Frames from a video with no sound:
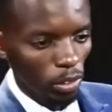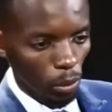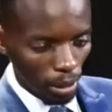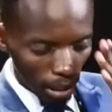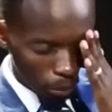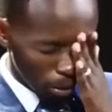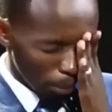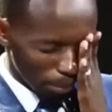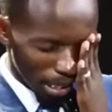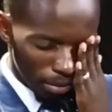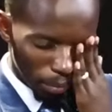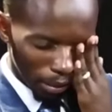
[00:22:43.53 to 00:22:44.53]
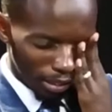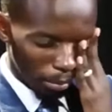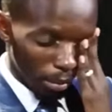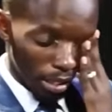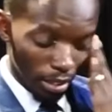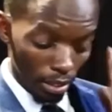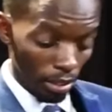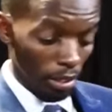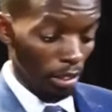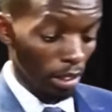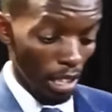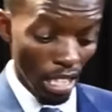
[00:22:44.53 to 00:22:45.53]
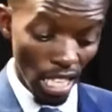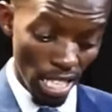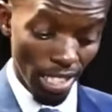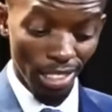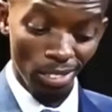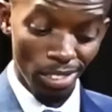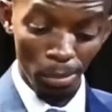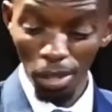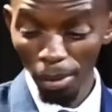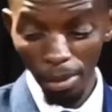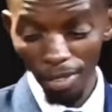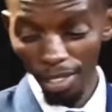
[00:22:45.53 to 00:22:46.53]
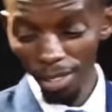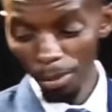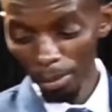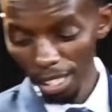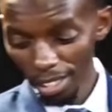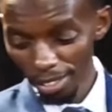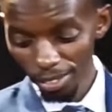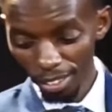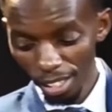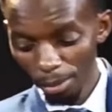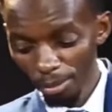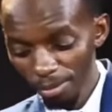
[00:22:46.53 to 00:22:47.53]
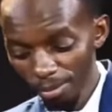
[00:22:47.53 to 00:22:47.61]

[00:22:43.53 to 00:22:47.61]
Tonight we are praying for Pastor Brenda. Hey, nikajuliza, mwana mia waniombei? What's up?